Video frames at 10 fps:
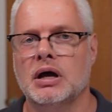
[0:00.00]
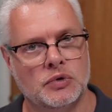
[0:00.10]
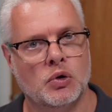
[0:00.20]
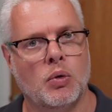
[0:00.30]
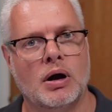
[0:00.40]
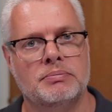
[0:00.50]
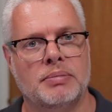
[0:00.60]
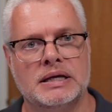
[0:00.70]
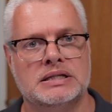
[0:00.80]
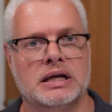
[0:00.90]
quite
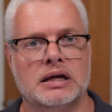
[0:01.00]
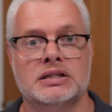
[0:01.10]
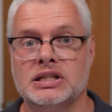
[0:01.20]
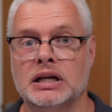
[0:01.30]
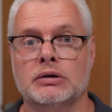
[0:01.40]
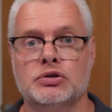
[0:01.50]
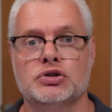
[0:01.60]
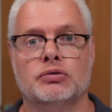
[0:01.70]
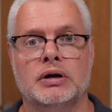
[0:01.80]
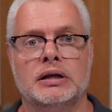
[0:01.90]
basic. A single
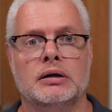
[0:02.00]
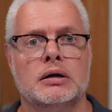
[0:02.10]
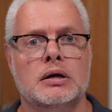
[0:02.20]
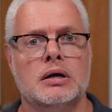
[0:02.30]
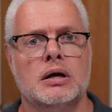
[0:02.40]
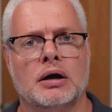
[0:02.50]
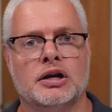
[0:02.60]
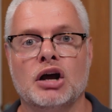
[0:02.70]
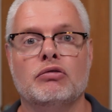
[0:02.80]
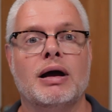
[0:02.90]
screen,
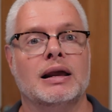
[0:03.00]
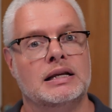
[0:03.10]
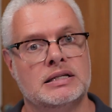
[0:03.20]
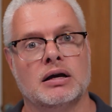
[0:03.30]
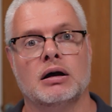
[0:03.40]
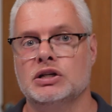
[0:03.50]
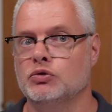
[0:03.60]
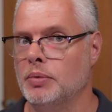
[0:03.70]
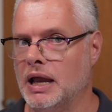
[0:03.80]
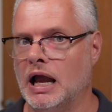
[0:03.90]
correctly sized,
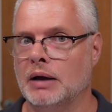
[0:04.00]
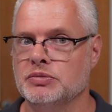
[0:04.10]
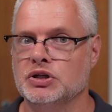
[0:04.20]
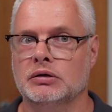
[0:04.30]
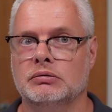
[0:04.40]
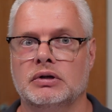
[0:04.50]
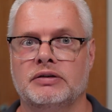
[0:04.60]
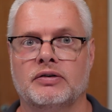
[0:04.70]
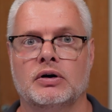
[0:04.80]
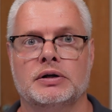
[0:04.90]
will be absolutely
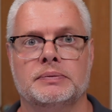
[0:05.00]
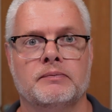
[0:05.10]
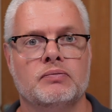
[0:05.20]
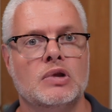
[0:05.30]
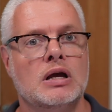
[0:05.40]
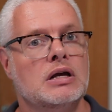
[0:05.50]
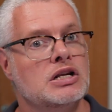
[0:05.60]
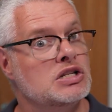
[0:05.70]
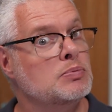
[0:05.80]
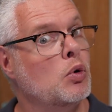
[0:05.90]
fine.
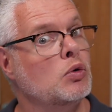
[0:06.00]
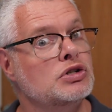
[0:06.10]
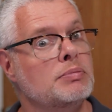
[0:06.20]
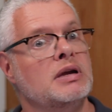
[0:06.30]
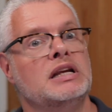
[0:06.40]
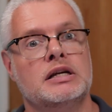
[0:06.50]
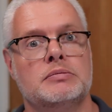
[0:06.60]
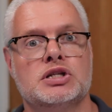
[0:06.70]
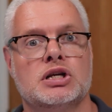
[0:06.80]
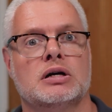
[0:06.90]
Small to medium
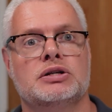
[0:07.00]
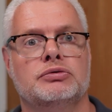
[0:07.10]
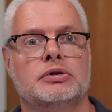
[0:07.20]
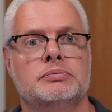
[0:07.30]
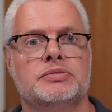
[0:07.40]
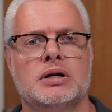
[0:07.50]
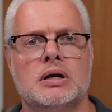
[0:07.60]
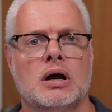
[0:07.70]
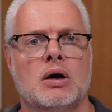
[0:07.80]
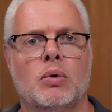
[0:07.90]
sized rooms,
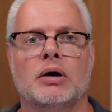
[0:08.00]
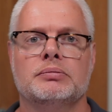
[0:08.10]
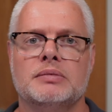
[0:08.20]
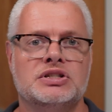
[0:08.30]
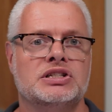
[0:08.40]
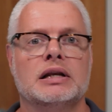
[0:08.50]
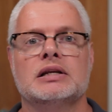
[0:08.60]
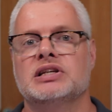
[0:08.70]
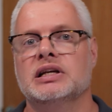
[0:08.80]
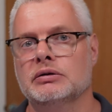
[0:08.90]
well, still a
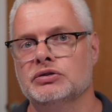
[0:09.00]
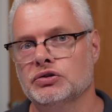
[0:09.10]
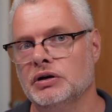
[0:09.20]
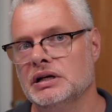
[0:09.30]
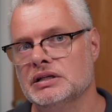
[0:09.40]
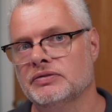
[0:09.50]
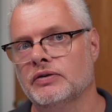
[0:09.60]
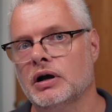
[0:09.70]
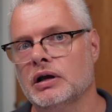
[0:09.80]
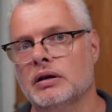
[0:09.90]
single screen is
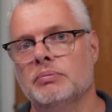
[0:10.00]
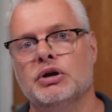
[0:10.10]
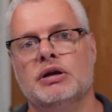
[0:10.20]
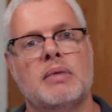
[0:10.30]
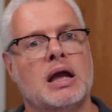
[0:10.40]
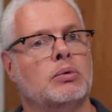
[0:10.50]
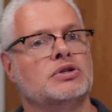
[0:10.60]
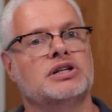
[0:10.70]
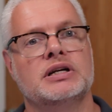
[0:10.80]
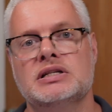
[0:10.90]
fine, but you may
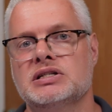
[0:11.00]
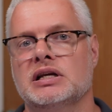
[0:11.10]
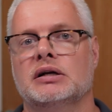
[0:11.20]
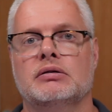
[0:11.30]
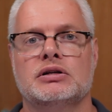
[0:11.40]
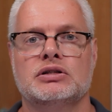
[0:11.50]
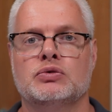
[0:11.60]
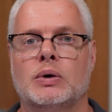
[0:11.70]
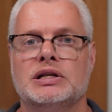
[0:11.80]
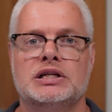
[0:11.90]
want to consider a
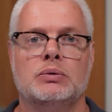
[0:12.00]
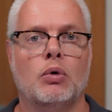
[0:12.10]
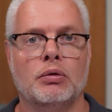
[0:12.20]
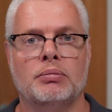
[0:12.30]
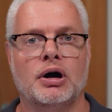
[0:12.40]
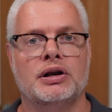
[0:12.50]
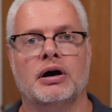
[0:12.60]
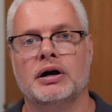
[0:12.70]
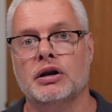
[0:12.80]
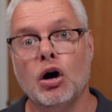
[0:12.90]

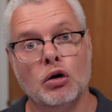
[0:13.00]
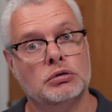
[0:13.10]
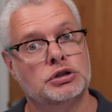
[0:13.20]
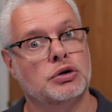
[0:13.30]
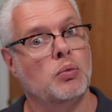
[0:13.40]
21:9 ultra